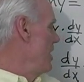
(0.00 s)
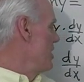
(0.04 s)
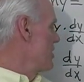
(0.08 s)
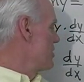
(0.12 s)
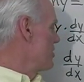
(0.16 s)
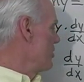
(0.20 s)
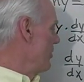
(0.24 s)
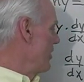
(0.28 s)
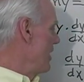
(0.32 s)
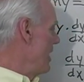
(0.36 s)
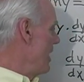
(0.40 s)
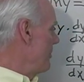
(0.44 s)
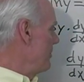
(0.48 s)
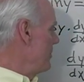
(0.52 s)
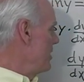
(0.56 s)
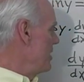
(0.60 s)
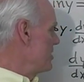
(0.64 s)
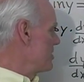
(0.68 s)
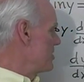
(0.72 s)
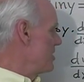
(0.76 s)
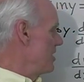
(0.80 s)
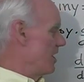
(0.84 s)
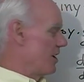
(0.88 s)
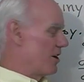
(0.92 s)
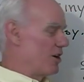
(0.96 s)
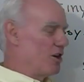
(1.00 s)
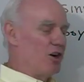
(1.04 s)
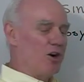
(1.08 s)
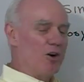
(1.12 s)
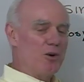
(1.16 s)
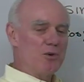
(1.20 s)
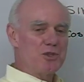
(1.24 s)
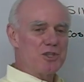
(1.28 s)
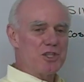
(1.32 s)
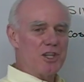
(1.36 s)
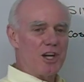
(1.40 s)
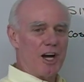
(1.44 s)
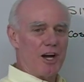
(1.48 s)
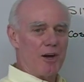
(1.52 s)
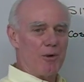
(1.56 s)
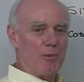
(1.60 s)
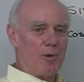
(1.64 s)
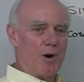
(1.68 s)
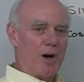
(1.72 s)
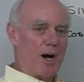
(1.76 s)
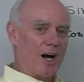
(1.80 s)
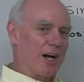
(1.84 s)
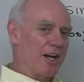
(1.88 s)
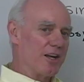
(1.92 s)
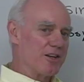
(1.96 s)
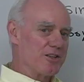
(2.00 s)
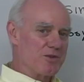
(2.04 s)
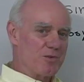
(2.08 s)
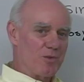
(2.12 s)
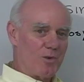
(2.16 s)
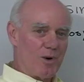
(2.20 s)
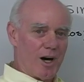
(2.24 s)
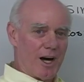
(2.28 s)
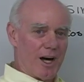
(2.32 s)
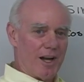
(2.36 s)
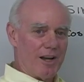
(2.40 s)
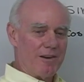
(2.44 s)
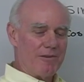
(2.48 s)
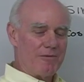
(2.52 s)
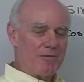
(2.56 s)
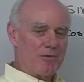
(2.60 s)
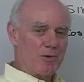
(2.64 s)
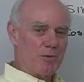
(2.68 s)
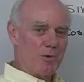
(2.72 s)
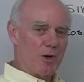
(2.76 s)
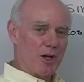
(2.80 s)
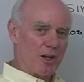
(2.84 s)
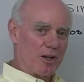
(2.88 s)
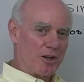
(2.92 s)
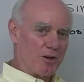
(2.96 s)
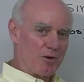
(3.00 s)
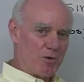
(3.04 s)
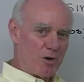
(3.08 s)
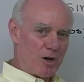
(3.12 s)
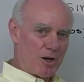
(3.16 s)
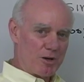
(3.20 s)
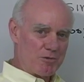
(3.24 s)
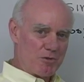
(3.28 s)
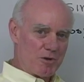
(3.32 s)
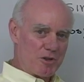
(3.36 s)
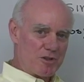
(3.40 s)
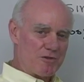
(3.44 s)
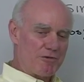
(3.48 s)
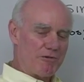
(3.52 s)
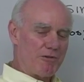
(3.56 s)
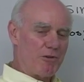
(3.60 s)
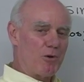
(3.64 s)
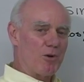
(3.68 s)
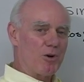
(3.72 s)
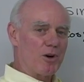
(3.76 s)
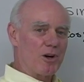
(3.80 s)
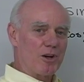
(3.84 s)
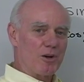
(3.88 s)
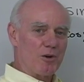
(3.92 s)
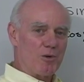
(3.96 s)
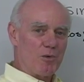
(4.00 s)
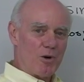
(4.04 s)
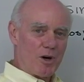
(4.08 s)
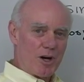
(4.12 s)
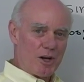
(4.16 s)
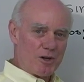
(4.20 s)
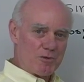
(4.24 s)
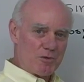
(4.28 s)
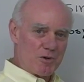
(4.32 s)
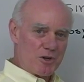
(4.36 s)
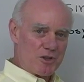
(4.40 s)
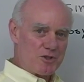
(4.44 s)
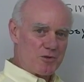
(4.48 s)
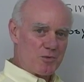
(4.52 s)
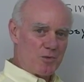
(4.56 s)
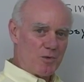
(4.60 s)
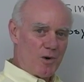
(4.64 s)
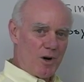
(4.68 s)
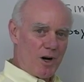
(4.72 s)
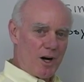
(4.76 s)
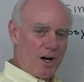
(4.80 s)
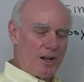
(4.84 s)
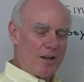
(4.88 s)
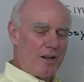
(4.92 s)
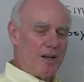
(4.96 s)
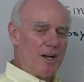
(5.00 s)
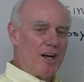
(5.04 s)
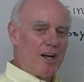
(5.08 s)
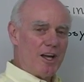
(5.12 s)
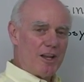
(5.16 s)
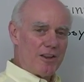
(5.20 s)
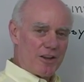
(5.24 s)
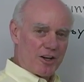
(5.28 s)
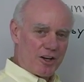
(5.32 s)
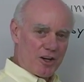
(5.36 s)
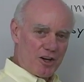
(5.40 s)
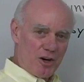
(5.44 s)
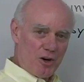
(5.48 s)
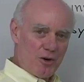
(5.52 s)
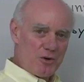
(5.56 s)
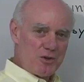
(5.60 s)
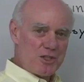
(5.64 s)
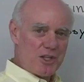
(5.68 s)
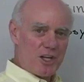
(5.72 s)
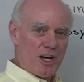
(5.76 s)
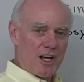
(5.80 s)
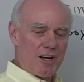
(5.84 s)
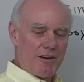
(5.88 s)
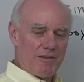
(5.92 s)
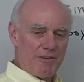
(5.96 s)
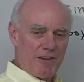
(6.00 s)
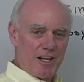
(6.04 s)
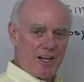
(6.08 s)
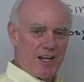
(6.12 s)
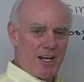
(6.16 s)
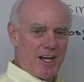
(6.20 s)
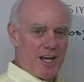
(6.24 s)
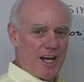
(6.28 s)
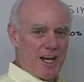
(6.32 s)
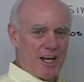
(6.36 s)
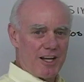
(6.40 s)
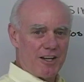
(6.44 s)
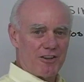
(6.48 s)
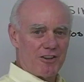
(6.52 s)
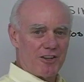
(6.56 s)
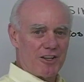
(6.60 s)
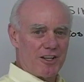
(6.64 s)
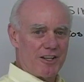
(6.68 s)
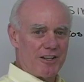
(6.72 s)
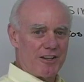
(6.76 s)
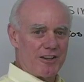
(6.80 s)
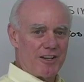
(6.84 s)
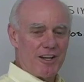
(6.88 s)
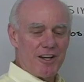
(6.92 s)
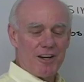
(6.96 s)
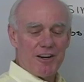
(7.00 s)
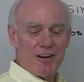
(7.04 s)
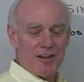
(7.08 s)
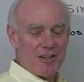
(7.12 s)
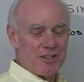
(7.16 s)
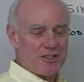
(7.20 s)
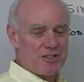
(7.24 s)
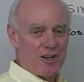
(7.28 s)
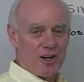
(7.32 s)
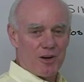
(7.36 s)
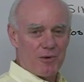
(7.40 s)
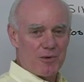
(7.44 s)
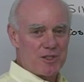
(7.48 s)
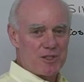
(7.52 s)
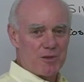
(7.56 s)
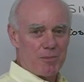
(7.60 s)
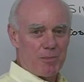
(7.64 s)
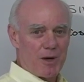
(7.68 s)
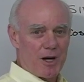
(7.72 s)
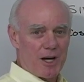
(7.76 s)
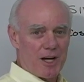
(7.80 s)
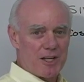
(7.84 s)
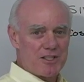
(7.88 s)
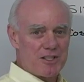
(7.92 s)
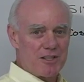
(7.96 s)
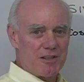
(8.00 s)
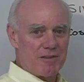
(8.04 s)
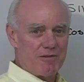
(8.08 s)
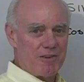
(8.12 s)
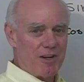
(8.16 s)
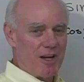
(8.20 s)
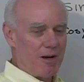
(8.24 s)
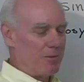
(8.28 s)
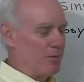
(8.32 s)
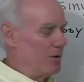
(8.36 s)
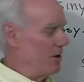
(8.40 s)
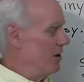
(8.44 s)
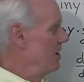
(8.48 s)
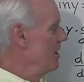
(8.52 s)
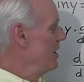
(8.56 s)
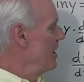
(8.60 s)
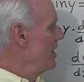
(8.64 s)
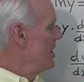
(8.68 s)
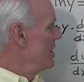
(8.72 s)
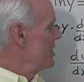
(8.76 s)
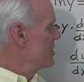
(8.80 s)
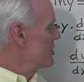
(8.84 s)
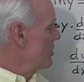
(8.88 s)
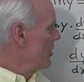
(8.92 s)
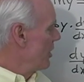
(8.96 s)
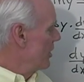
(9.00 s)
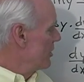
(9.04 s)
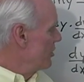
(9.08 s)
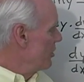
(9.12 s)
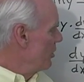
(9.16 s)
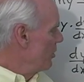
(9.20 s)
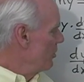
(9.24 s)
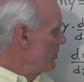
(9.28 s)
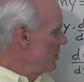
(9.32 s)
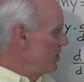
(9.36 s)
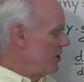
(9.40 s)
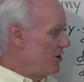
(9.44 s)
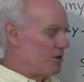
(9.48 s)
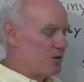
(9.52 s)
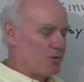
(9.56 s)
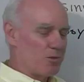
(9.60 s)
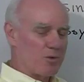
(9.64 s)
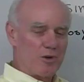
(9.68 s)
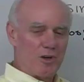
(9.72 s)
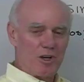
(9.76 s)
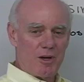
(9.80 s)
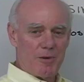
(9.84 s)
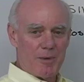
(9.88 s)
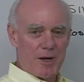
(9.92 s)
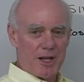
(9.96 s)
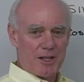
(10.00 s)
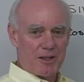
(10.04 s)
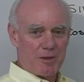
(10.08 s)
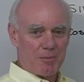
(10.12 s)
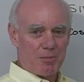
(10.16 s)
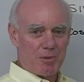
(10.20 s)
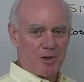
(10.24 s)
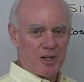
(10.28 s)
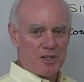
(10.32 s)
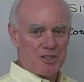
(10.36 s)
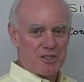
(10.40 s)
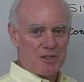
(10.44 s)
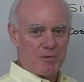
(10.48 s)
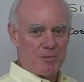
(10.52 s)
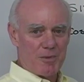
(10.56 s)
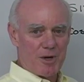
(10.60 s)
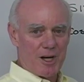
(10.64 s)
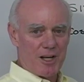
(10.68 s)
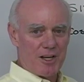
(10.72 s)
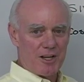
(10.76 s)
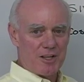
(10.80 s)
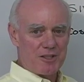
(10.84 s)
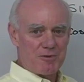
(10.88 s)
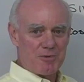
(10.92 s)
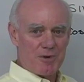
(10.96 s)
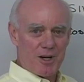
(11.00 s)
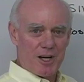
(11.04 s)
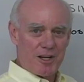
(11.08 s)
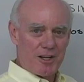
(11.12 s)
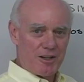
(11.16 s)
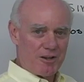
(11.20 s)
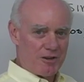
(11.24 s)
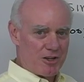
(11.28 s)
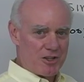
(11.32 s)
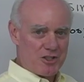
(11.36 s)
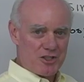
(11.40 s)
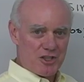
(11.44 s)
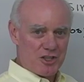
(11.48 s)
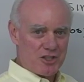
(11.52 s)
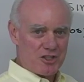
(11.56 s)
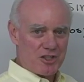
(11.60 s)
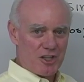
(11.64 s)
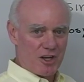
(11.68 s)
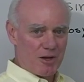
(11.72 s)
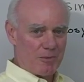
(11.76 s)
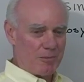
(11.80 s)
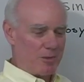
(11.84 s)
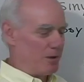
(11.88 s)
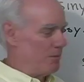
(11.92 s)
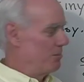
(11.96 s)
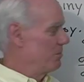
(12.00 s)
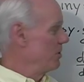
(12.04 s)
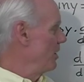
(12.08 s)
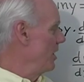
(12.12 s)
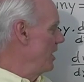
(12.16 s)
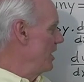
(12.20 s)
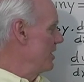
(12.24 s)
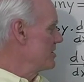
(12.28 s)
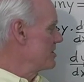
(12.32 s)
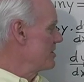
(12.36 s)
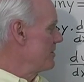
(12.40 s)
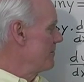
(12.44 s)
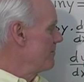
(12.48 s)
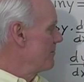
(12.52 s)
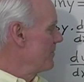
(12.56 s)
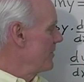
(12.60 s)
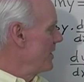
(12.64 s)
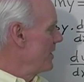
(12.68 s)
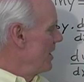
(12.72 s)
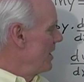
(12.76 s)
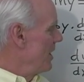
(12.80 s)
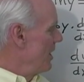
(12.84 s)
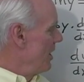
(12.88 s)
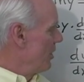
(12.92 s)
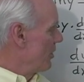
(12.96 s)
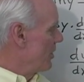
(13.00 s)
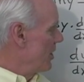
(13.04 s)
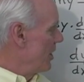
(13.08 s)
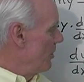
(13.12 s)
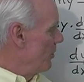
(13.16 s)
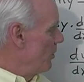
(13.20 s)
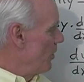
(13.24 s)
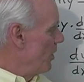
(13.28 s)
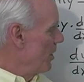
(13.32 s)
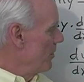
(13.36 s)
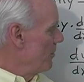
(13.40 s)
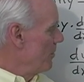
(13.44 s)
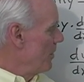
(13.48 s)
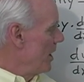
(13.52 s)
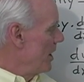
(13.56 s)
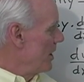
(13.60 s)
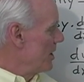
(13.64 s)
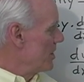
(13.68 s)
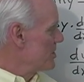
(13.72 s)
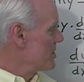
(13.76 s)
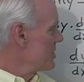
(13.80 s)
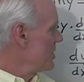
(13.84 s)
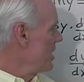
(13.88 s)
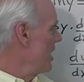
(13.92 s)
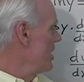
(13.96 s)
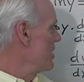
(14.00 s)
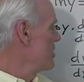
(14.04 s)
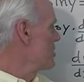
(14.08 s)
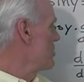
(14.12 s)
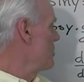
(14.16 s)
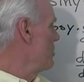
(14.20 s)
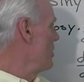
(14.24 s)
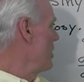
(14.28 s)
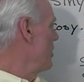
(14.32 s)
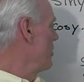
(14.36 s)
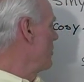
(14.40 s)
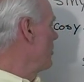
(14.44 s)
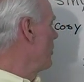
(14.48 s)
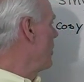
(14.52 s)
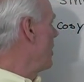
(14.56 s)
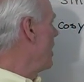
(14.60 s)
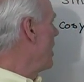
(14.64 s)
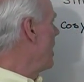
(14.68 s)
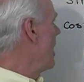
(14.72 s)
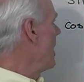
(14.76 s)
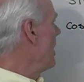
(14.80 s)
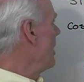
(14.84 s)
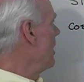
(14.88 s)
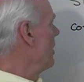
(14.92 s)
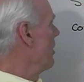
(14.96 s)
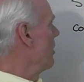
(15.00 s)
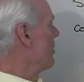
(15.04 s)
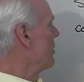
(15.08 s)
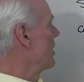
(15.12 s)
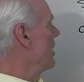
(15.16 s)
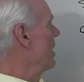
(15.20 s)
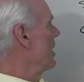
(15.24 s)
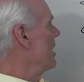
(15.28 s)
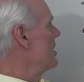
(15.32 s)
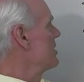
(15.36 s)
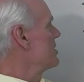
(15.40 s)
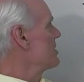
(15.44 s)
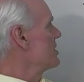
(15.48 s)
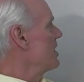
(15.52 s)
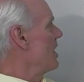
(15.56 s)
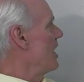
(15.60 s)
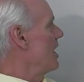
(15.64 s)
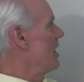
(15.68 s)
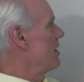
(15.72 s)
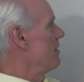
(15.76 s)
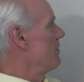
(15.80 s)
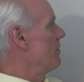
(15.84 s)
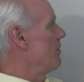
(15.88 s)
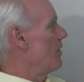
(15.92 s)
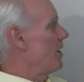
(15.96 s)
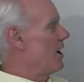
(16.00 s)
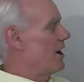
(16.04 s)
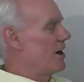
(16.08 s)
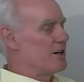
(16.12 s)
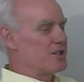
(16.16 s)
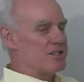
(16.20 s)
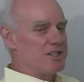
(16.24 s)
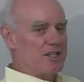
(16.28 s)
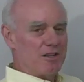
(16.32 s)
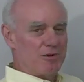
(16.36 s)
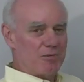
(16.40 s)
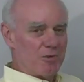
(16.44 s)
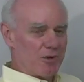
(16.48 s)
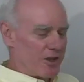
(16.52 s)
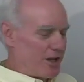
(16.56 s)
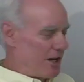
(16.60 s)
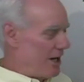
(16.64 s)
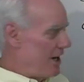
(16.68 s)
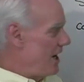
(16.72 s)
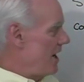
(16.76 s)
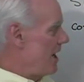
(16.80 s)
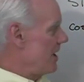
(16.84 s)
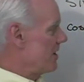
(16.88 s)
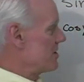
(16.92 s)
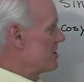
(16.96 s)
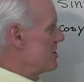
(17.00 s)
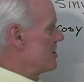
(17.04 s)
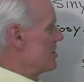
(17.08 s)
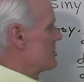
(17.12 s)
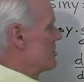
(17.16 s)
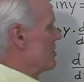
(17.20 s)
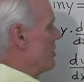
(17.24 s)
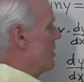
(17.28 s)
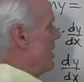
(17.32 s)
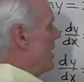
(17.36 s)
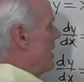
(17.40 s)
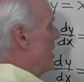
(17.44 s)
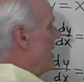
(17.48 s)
So that means that cosine y is what? Well, in quadrants 4 and quadrants 1, the cosine of any angle in there is always a positive number. So I don't need to worry about the plus or minus right here. It's just going to be plus. Okay, 1 minus sine squared y. Okay, sine of y is equal to x. So I